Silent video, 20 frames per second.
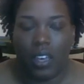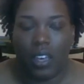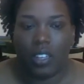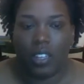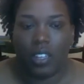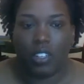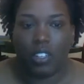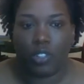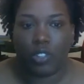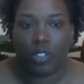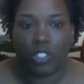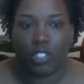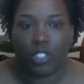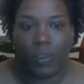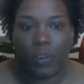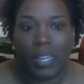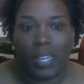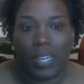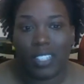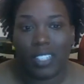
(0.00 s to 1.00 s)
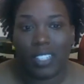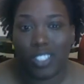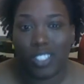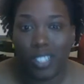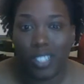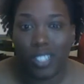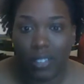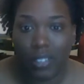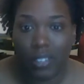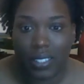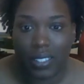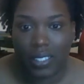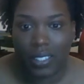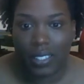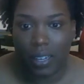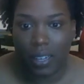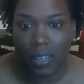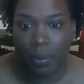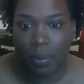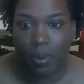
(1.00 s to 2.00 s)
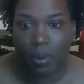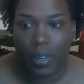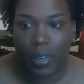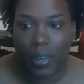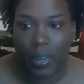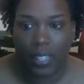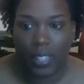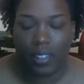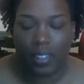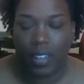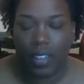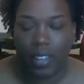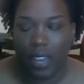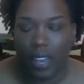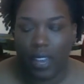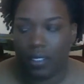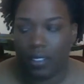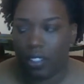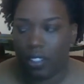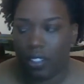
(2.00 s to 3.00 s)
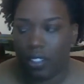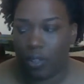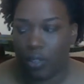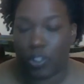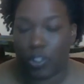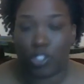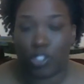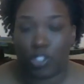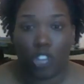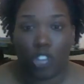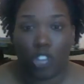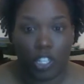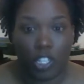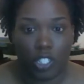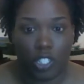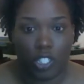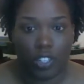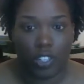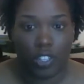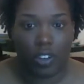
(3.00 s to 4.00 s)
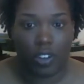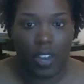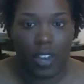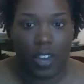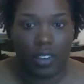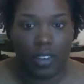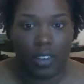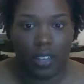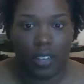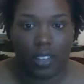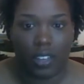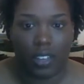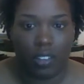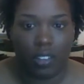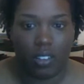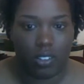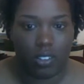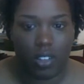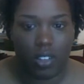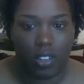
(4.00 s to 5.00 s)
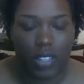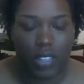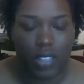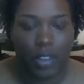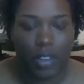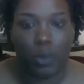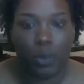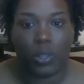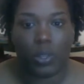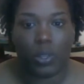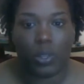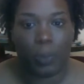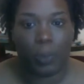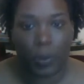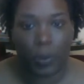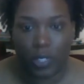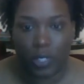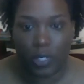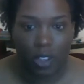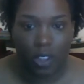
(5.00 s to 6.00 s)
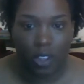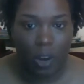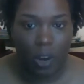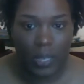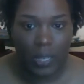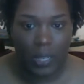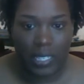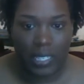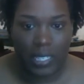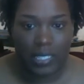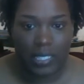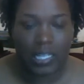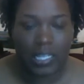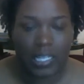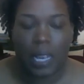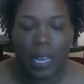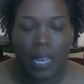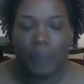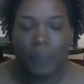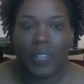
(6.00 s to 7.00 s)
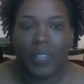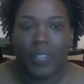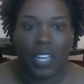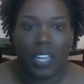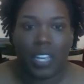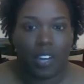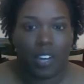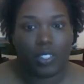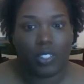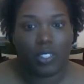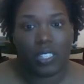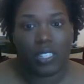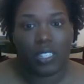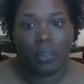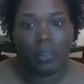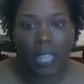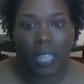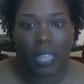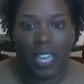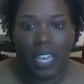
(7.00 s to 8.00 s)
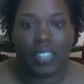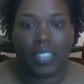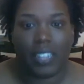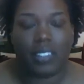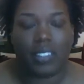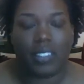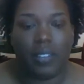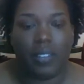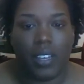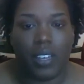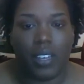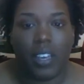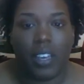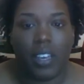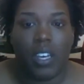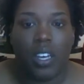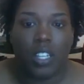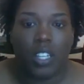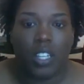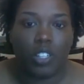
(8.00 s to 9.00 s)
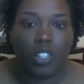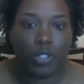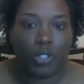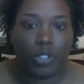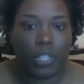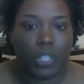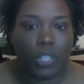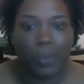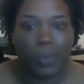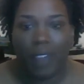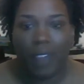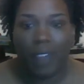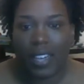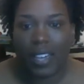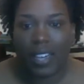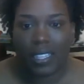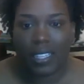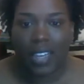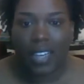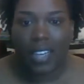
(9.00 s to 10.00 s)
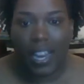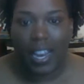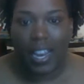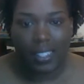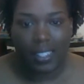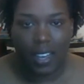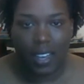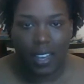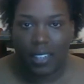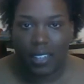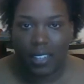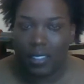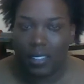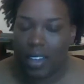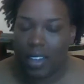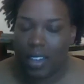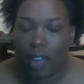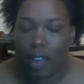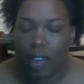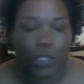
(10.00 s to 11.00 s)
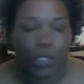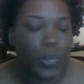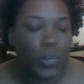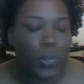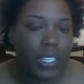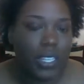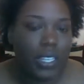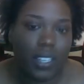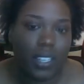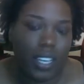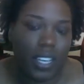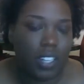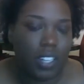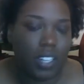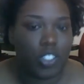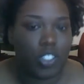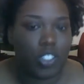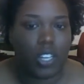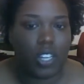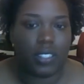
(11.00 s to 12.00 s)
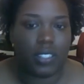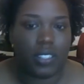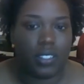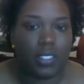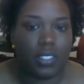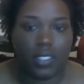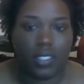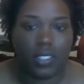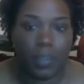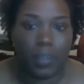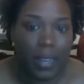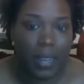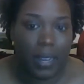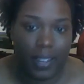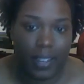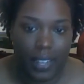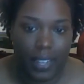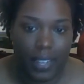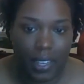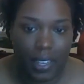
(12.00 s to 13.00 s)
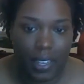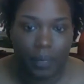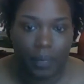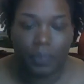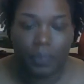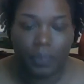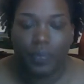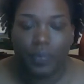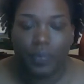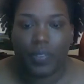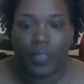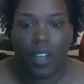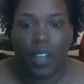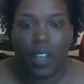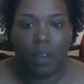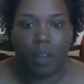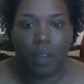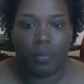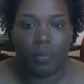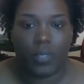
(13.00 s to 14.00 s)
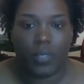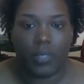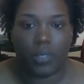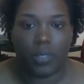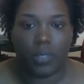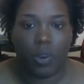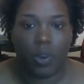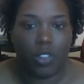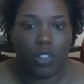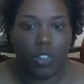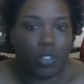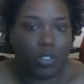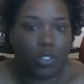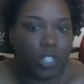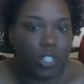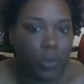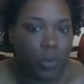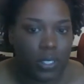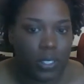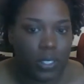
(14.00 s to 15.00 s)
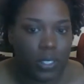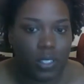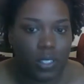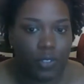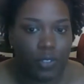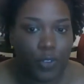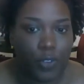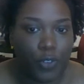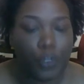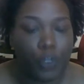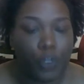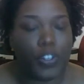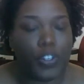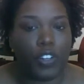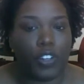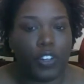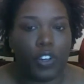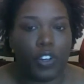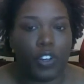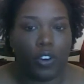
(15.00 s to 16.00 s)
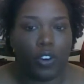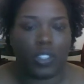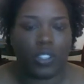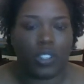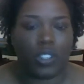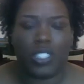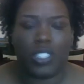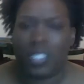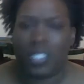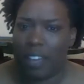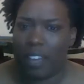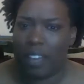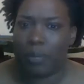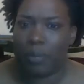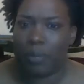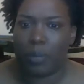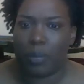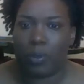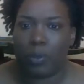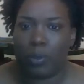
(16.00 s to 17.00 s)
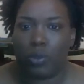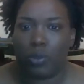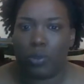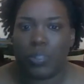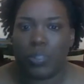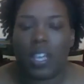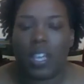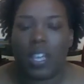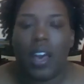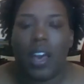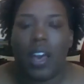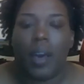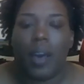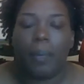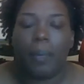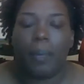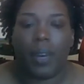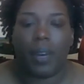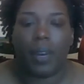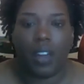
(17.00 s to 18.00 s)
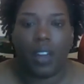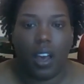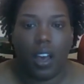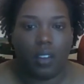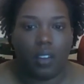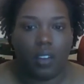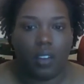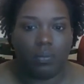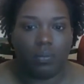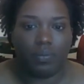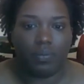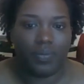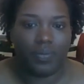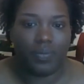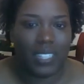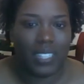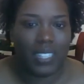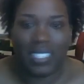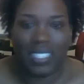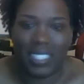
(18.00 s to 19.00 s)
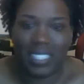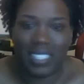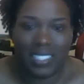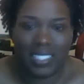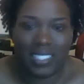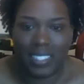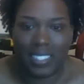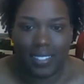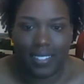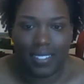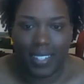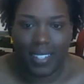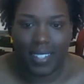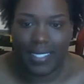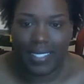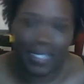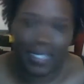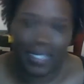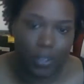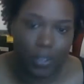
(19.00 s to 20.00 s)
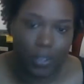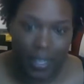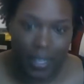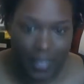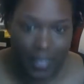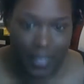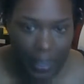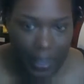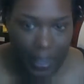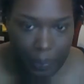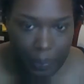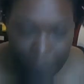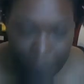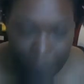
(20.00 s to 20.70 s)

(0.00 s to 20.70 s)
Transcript: you know, just from an engineering standpoint, and, you know, the structure, and like, as long as I know what the purpose of the garment is and I understand the mechanics of it, you know, she provided a guideline, and then I'll tweak and adjust to my liking. As well, you know, she wasn't a full-figured girl. She did have big boobs, but it's still not the same.